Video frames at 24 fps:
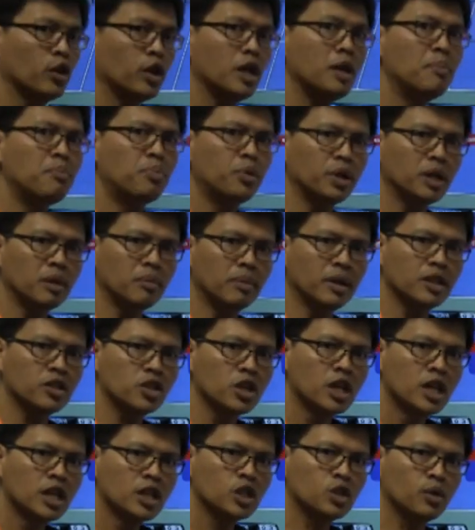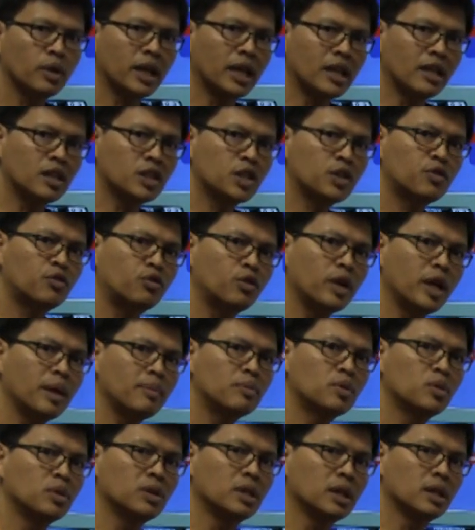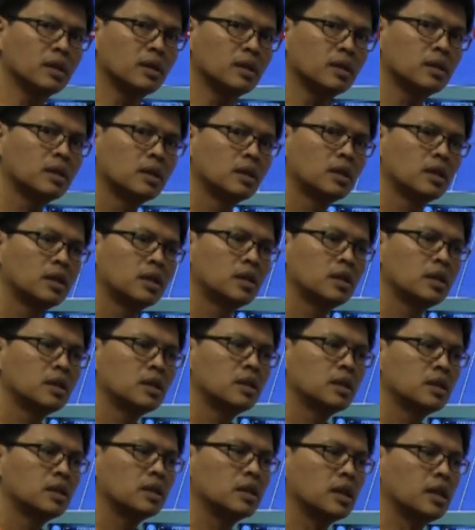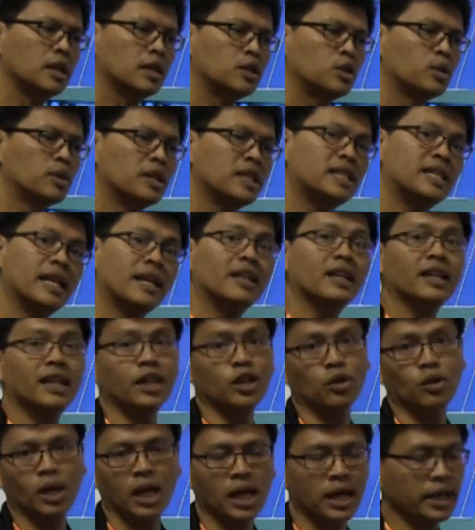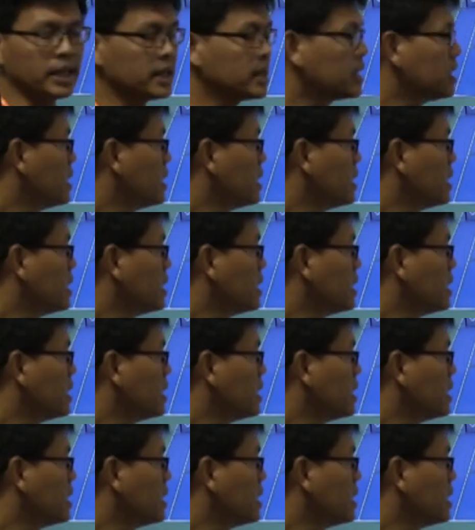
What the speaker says: your input image so that it is framed to the setting that you like.